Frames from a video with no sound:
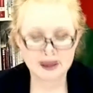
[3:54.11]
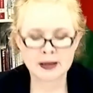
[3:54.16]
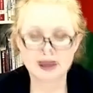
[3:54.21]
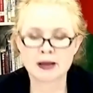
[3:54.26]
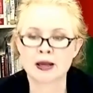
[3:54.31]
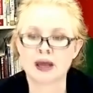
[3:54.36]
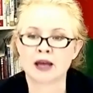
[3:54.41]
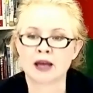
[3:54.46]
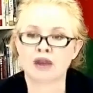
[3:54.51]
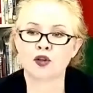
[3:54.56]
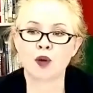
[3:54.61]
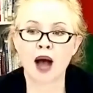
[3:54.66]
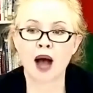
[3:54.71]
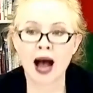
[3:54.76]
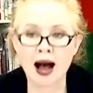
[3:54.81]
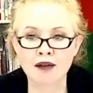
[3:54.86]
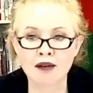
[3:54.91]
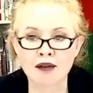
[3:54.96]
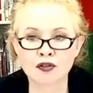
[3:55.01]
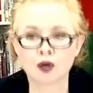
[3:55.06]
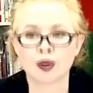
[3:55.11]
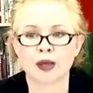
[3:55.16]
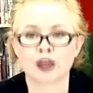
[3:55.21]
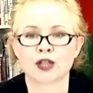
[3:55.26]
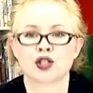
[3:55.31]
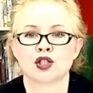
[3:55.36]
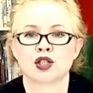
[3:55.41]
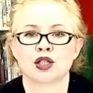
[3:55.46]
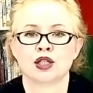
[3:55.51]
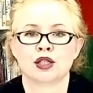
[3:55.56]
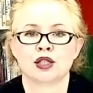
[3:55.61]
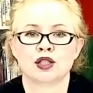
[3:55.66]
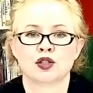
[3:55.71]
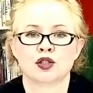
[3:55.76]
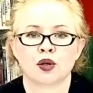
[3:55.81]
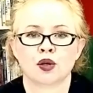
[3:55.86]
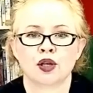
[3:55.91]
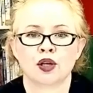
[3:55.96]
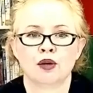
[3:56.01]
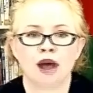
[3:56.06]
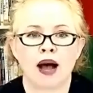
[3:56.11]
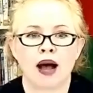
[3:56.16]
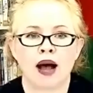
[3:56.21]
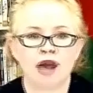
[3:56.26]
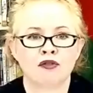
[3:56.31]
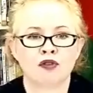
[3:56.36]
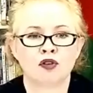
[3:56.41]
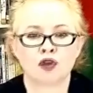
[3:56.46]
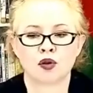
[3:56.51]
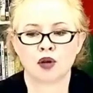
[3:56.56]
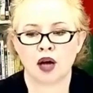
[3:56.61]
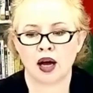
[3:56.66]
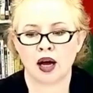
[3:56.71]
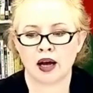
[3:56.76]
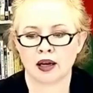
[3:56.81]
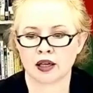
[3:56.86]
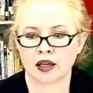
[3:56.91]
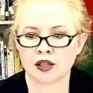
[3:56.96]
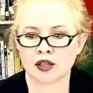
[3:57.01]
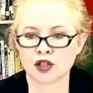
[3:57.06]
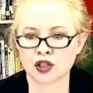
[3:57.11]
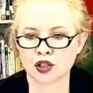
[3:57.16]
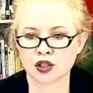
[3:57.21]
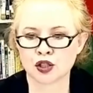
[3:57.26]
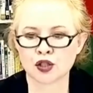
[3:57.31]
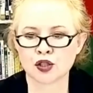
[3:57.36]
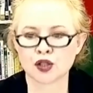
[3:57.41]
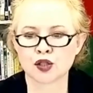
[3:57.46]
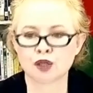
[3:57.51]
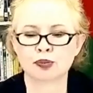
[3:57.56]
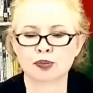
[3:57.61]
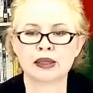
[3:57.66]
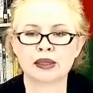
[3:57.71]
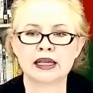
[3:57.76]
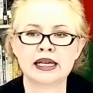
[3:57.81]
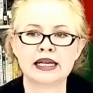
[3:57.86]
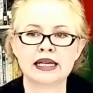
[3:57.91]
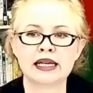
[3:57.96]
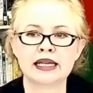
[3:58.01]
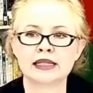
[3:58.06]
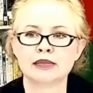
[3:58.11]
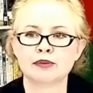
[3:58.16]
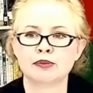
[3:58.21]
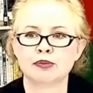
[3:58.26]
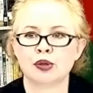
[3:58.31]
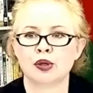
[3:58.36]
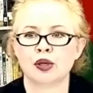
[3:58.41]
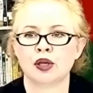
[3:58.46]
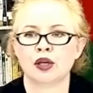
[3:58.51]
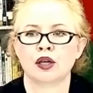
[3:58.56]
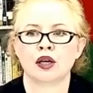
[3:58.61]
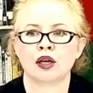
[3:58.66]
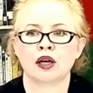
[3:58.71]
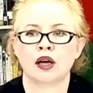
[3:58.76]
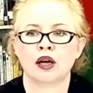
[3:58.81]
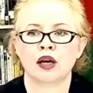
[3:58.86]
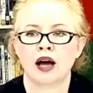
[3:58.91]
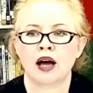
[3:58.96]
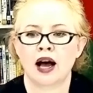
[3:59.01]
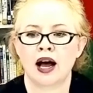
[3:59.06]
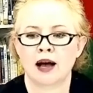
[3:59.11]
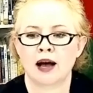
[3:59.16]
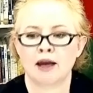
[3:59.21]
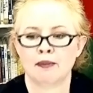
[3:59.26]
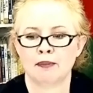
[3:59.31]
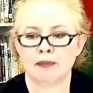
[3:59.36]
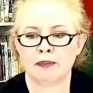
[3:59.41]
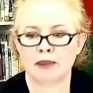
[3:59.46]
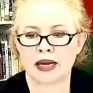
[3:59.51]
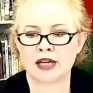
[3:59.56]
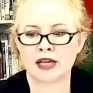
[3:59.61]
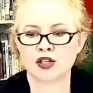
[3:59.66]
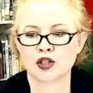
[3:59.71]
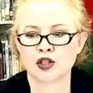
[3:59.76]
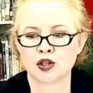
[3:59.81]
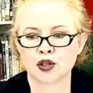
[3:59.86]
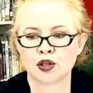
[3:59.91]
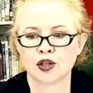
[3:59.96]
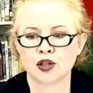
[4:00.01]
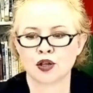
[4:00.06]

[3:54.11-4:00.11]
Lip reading: If you have questions or you have concerns, please enter your